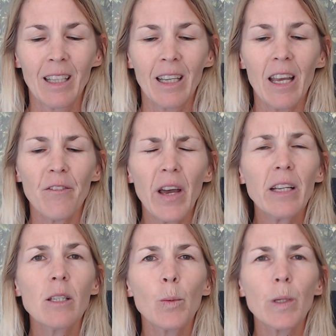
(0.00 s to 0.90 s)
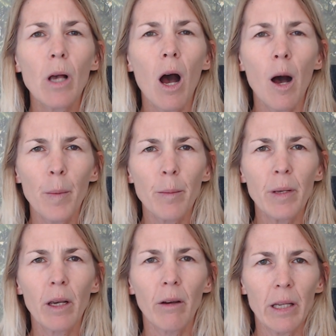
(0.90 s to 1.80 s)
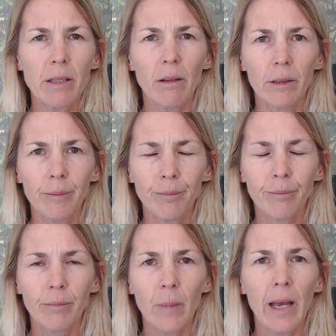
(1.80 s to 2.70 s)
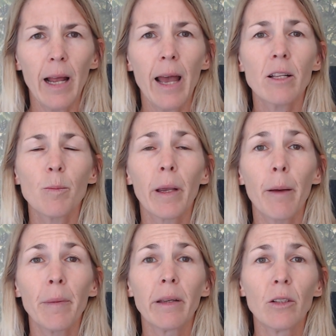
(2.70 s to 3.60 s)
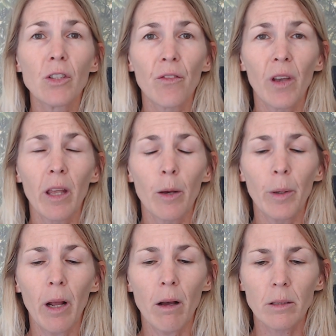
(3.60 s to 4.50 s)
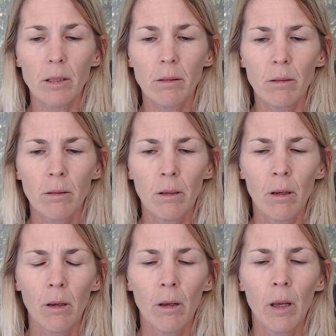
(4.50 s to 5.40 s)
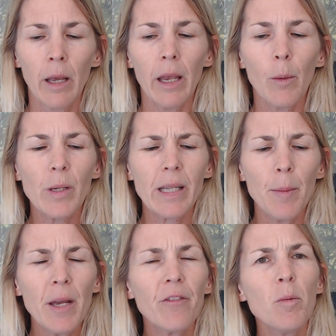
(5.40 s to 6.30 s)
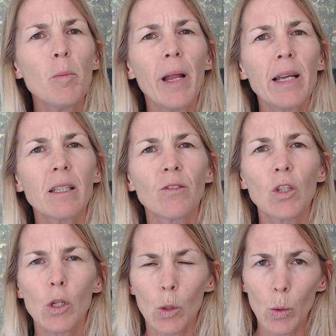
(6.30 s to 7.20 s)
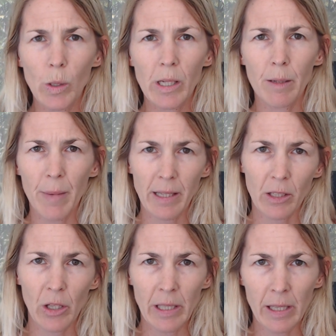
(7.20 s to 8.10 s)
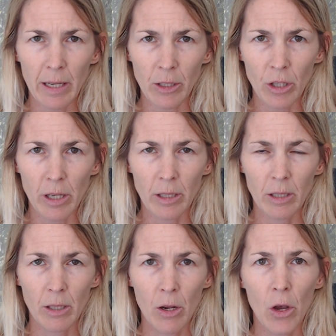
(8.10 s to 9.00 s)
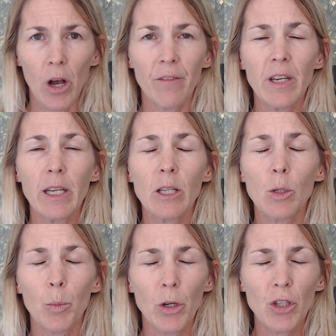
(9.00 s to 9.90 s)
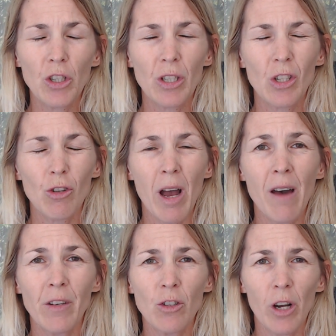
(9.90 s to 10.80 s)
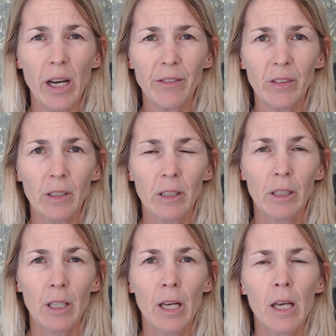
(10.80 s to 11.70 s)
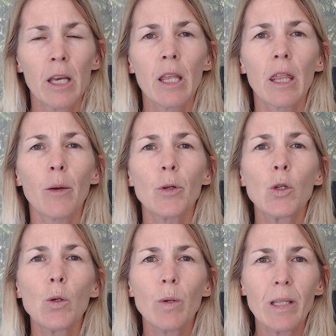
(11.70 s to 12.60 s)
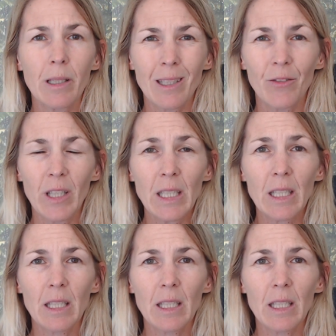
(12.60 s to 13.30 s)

In fact, it was harming me a great deal, and I had to become ill to figure that one out. It was coming from a place of distorted masculine energy, of needing to push, strive, and drive. There were two reasons for this.